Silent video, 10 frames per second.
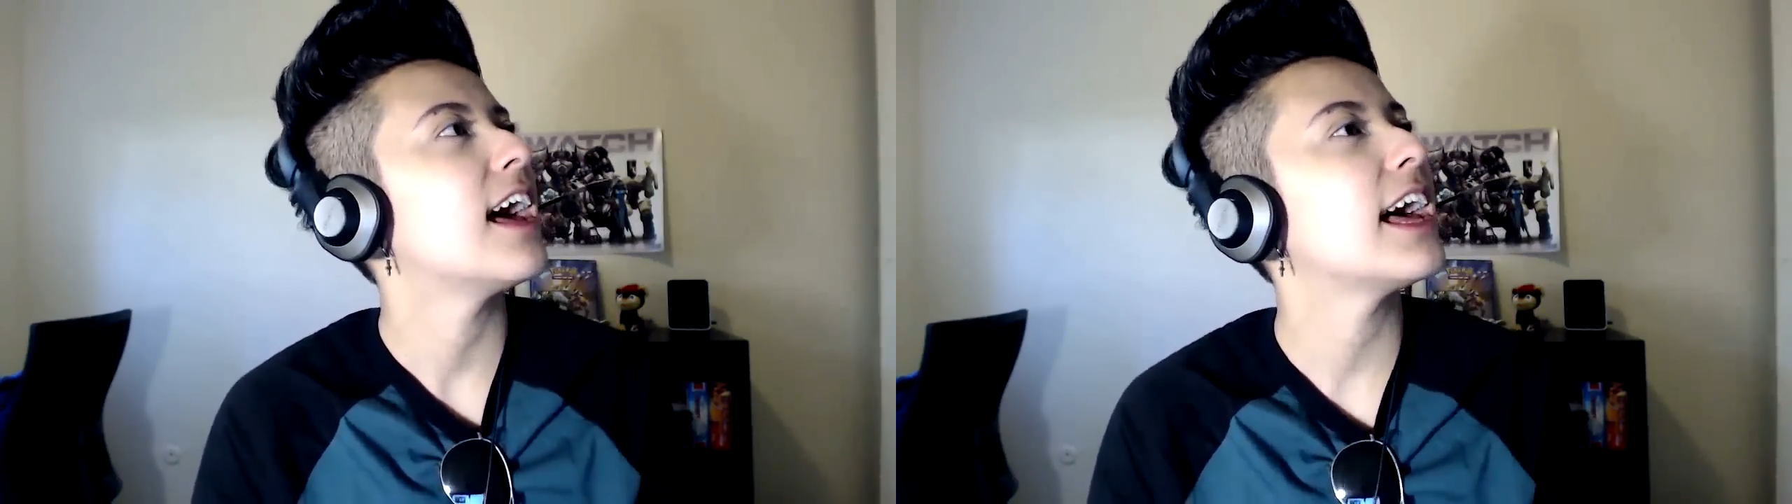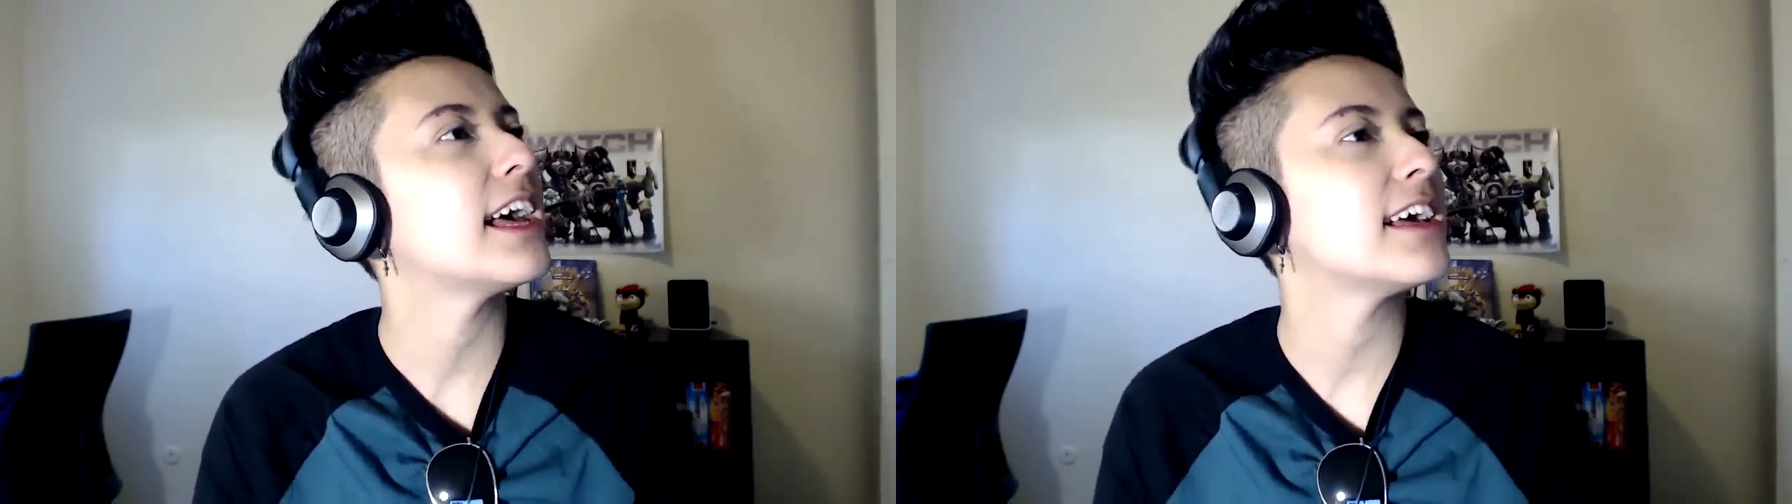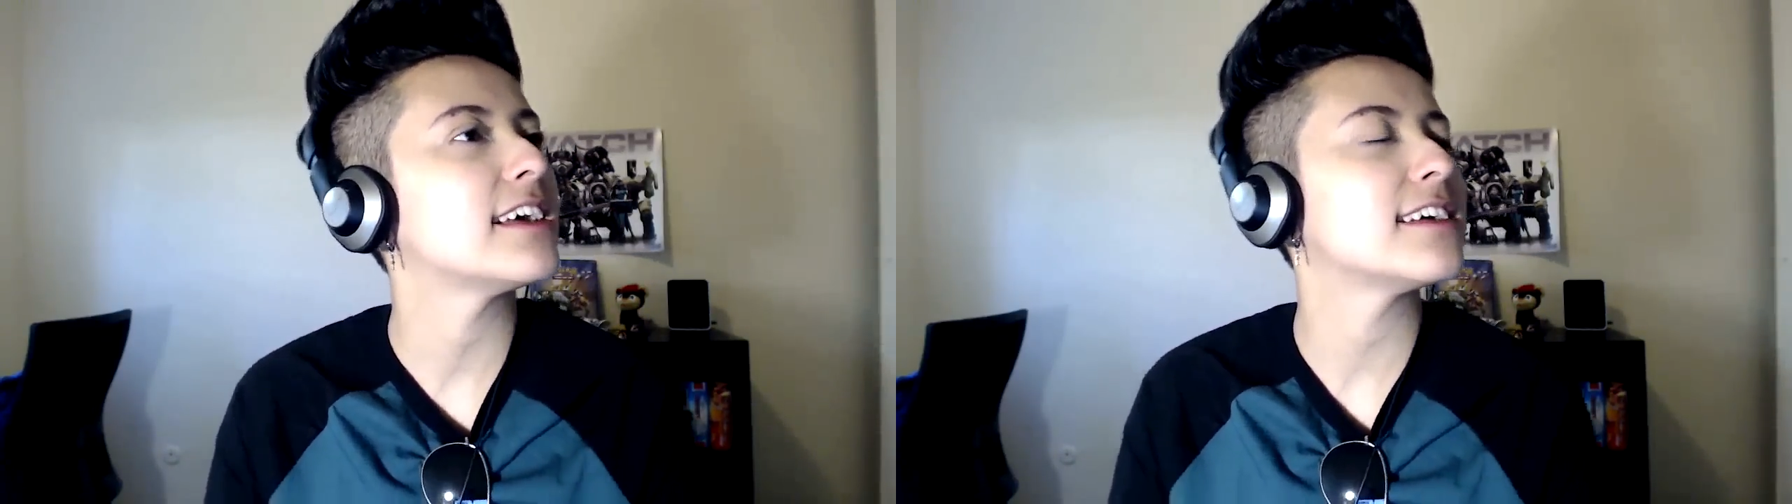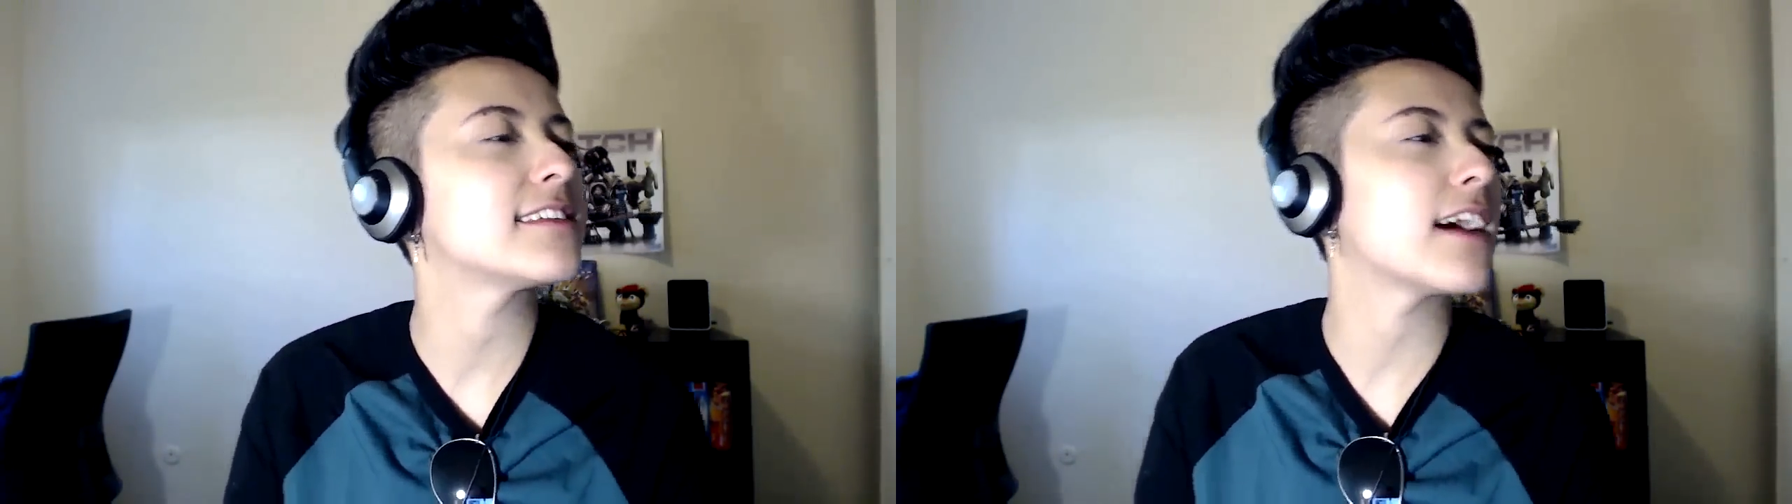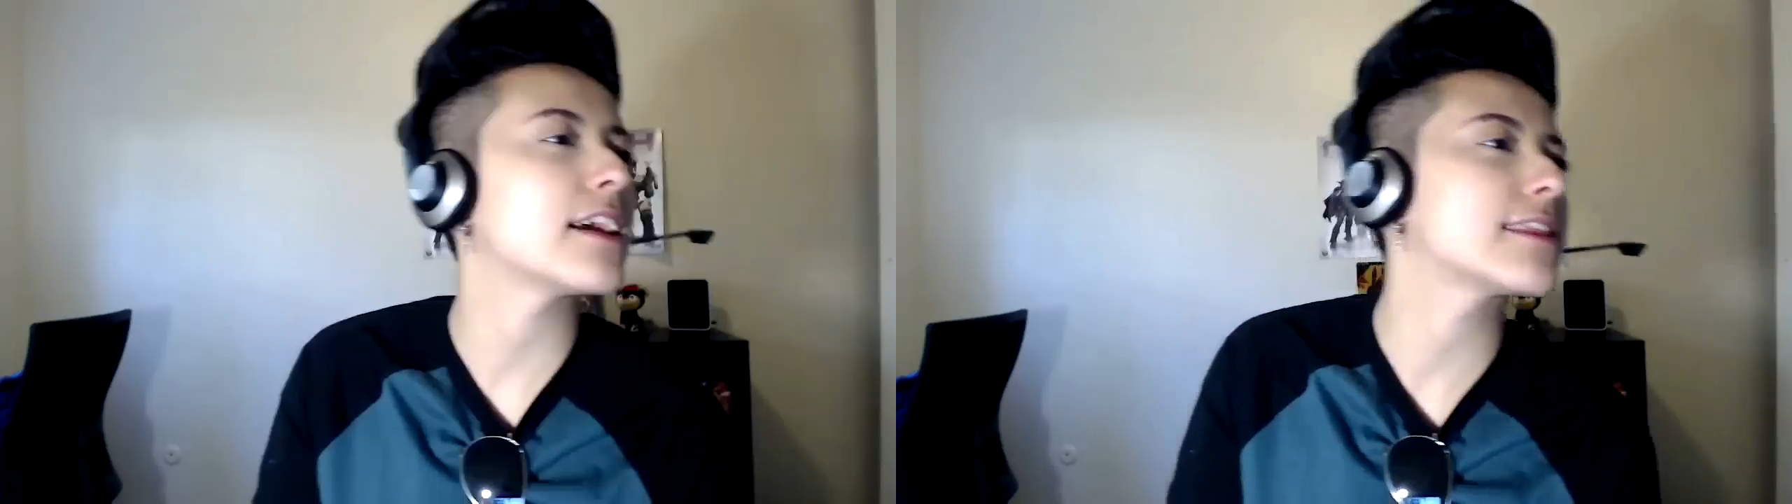and
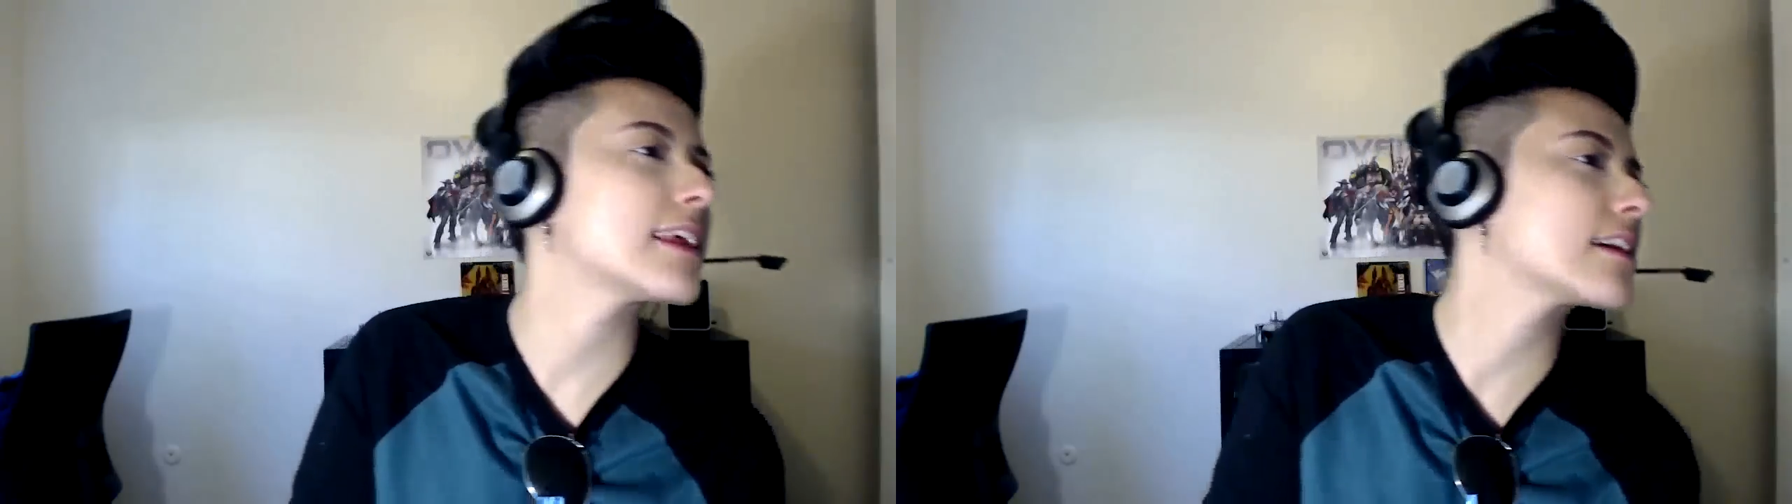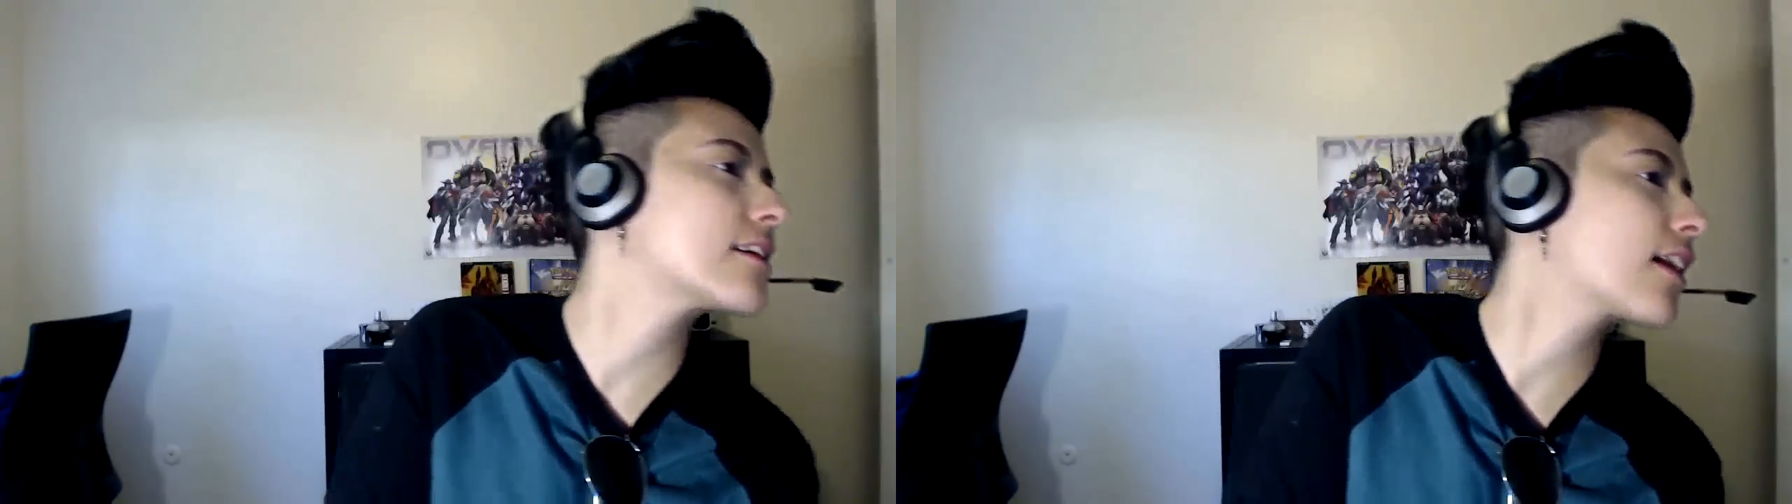I think